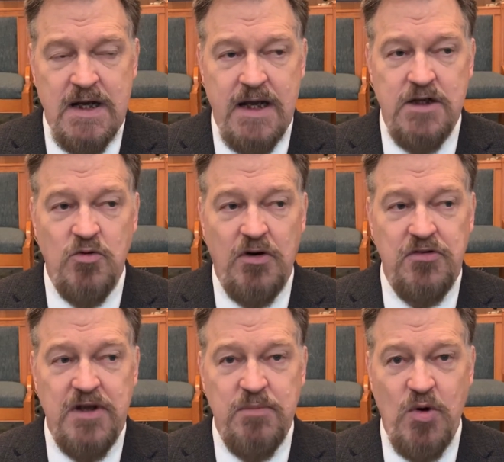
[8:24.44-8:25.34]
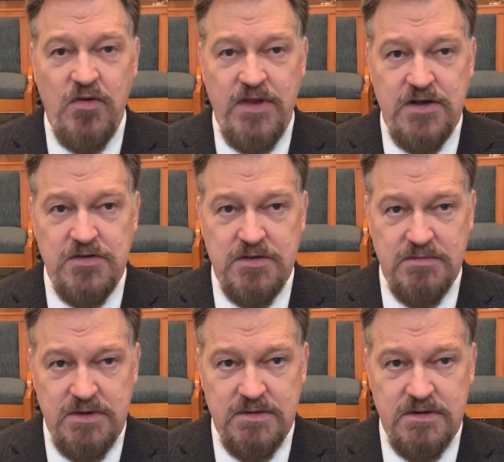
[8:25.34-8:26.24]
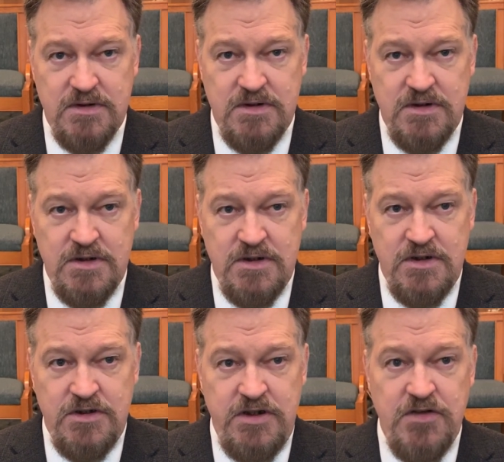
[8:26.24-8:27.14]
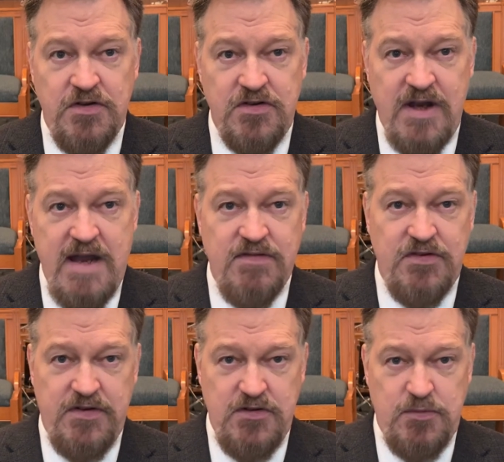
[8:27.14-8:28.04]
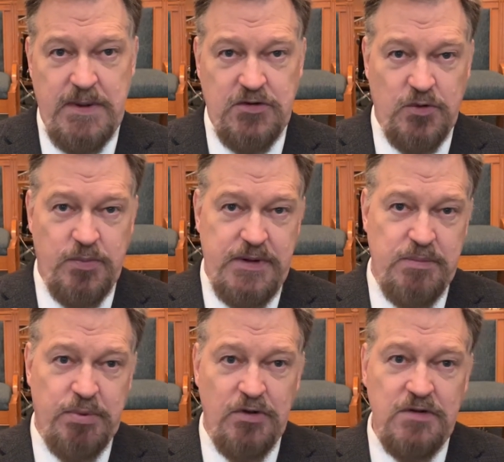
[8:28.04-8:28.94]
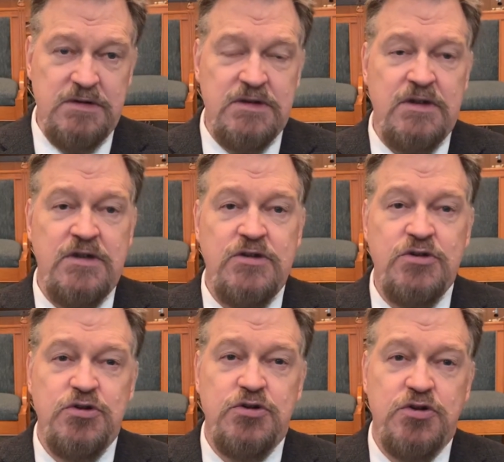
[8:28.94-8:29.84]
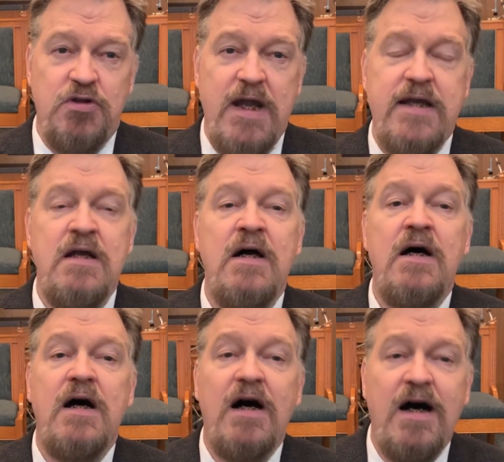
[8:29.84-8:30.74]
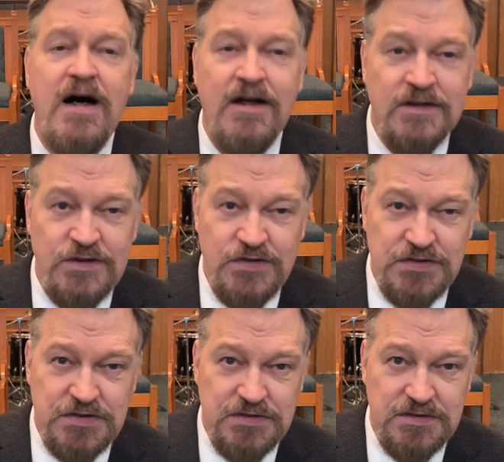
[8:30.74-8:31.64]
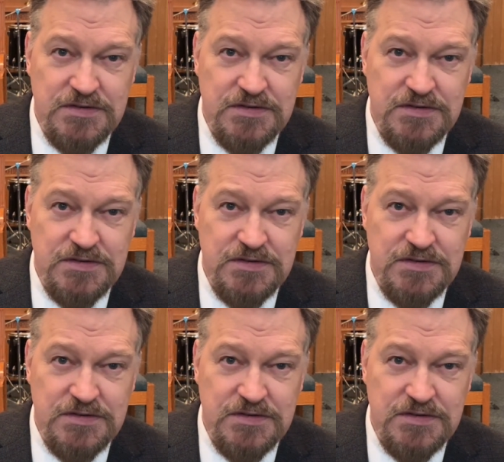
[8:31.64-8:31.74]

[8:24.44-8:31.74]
I don't want to skip over this. Jesus gave us these special people to train us